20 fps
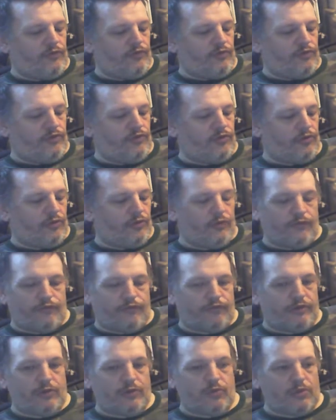L2,
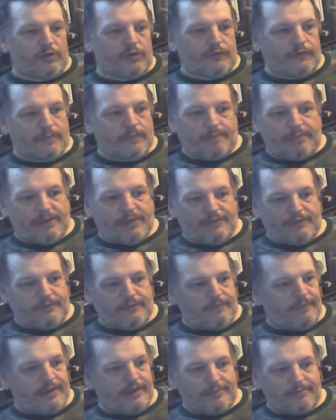3, whatever
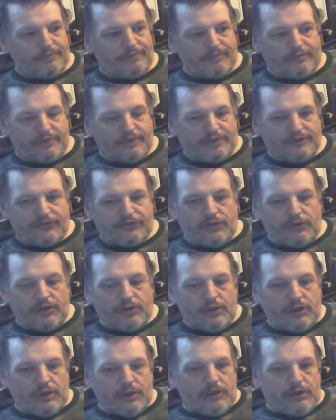button number it is,
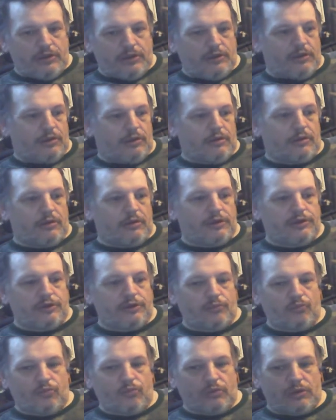it
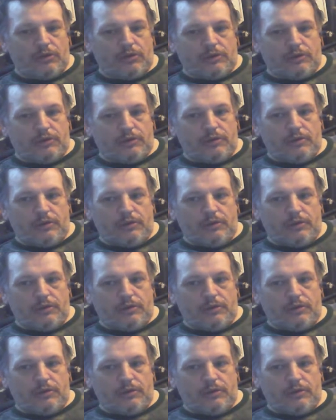didn't work.